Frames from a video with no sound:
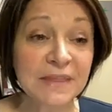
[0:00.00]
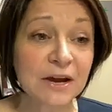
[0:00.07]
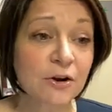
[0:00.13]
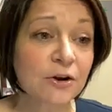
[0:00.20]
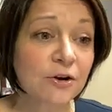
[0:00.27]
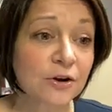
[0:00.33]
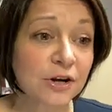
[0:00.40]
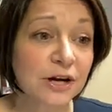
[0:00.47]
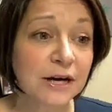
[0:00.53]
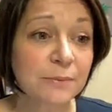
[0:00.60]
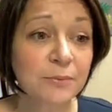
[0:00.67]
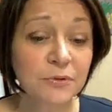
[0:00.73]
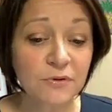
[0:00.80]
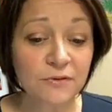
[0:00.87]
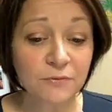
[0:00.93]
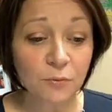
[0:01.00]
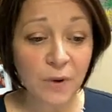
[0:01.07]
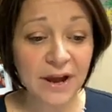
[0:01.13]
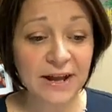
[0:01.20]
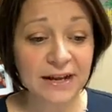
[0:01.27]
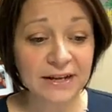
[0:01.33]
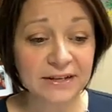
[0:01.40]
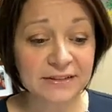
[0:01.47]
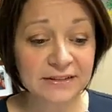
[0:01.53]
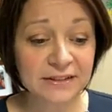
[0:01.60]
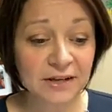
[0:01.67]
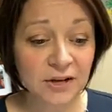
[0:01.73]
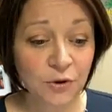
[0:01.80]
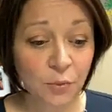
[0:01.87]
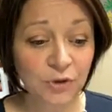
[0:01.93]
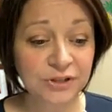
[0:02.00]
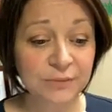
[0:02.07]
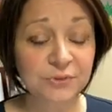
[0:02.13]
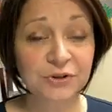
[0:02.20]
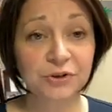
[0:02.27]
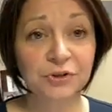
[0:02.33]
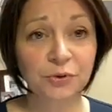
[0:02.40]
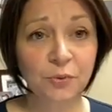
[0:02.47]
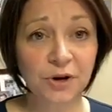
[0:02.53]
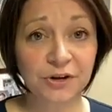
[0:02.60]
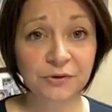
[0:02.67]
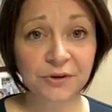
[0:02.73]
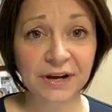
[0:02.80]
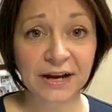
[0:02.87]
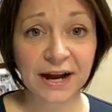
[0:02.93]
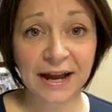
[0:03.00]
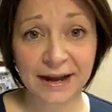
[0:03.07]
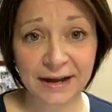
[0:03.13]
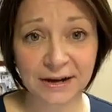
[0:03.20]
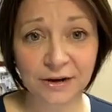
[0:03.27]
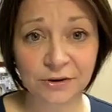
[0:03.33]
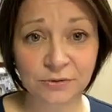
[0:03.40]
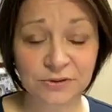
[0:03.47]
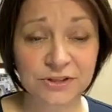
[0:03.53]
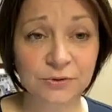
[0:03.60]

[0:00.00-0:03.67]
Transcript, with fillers: There are a couple of ways, which I'm sure you're wondering how.